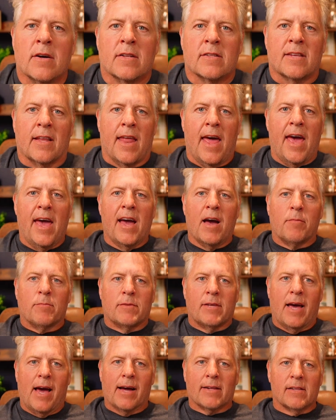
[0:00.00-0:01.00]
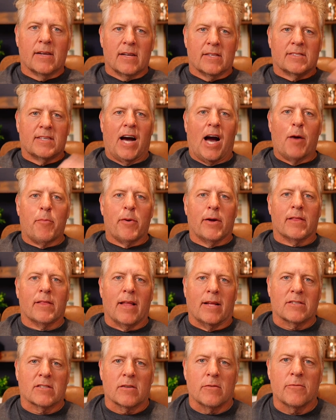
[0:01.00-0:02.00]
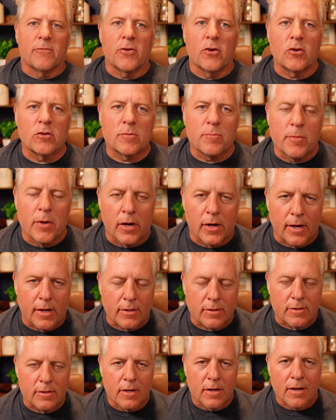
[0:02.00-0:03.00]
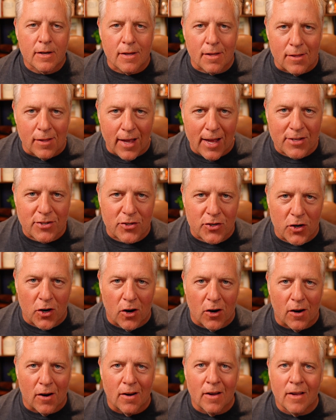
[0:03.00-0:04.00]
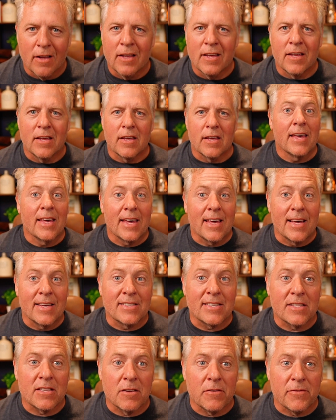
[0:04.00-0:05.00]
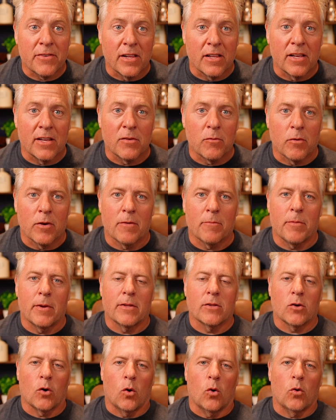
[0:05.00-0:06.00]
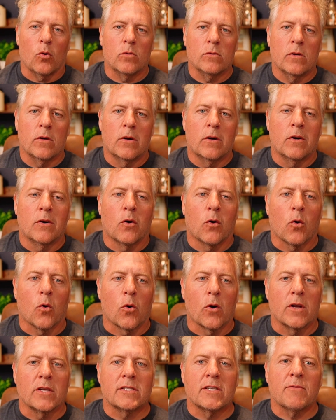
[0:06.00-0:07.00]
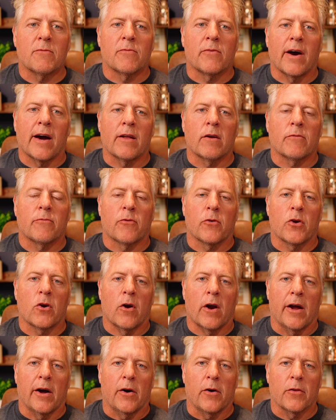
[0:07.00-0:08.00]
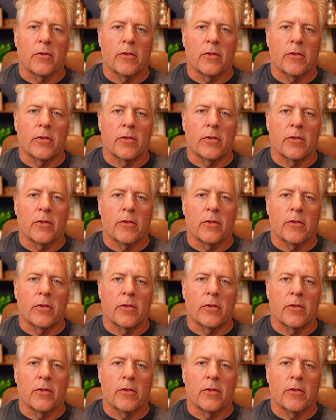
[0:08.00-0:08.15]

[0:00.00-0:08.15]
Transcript: Today, I'm tackling a topic that's confused millions: cholesterol. Is it the villain we've been told, or is it vital for your health?